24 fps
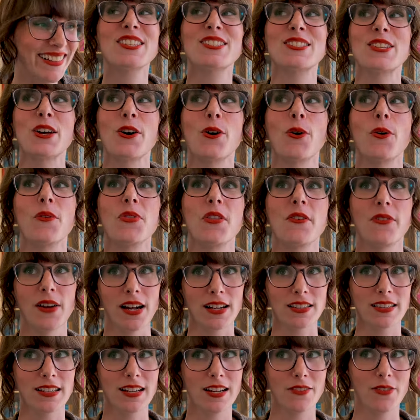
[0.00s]
So the
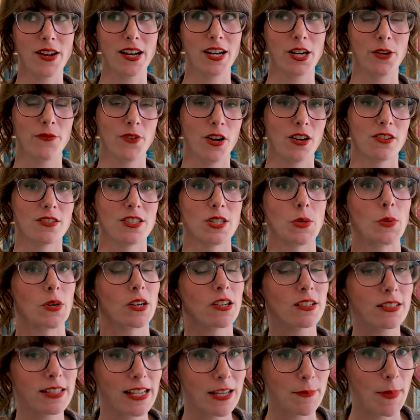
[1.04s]
fact that I ran out of yarn so
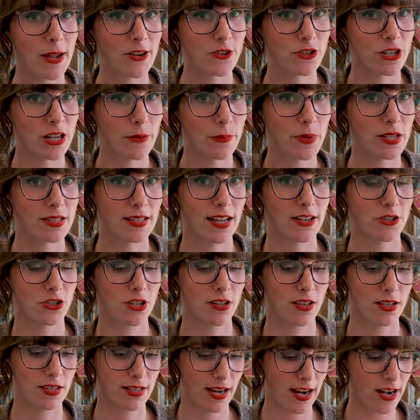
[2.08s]
early in my trip is actually
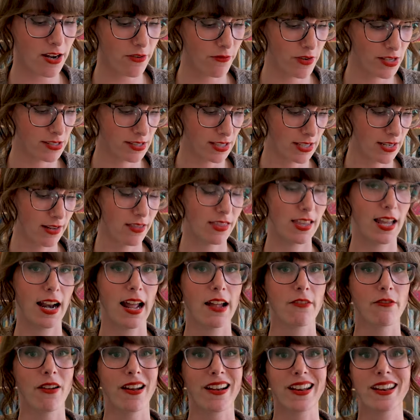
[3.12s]
the entire reason that I
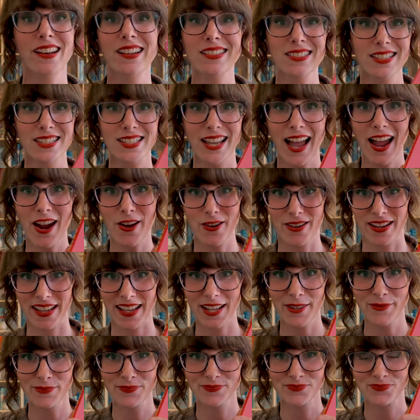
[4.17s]
read in its entirety
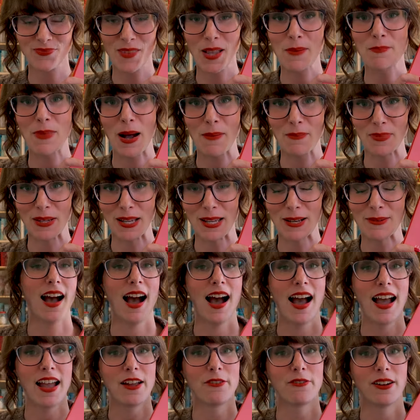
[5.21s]
Pumpkin.
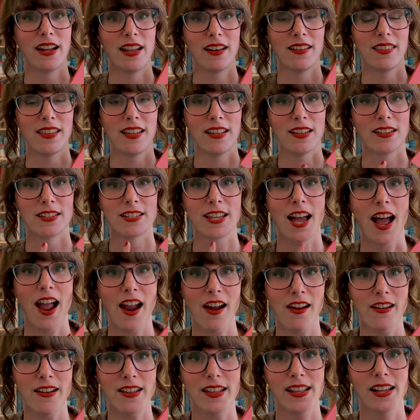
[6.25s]
I read the
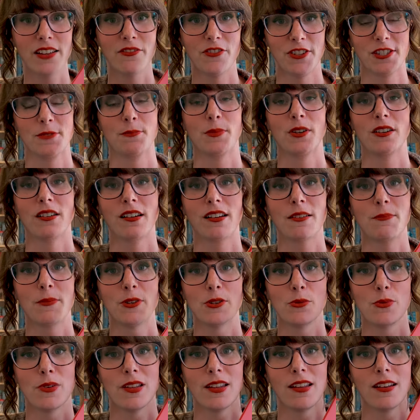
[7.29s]
entirety of this book
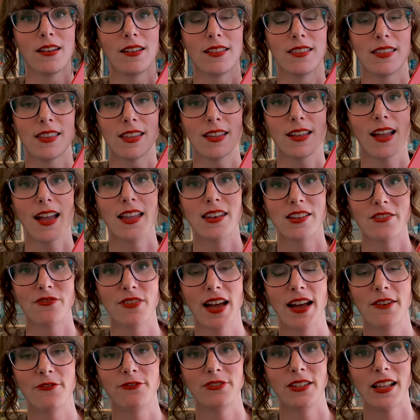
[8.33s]
between the end of
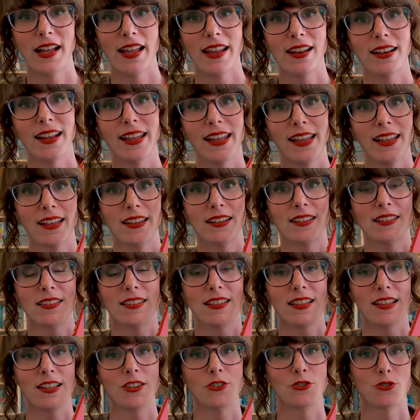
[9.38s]
that flight and
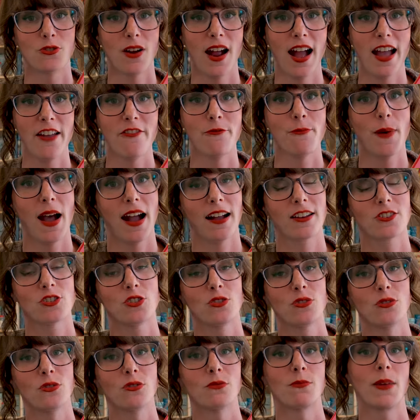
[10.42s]
the drive back
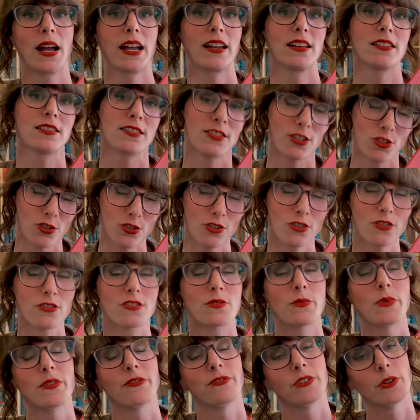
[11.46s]
to my sister's.
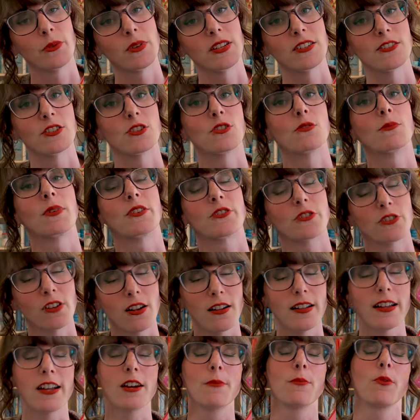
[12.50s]
We flew into Montreal
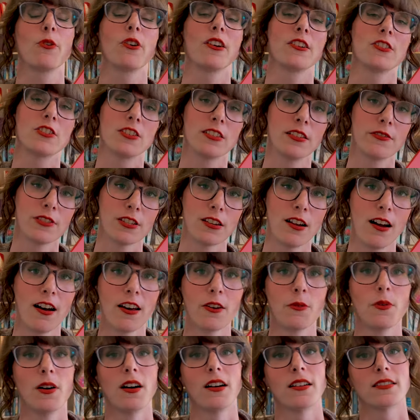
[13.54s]
airport. She lives in
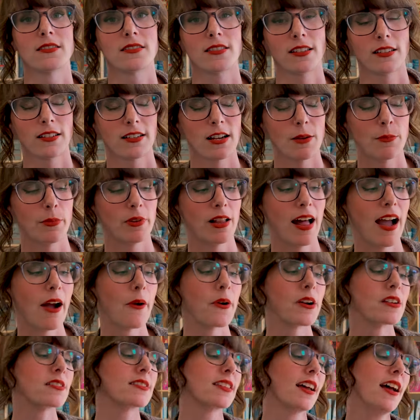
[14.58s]
Ottawa. It's like a couple hours.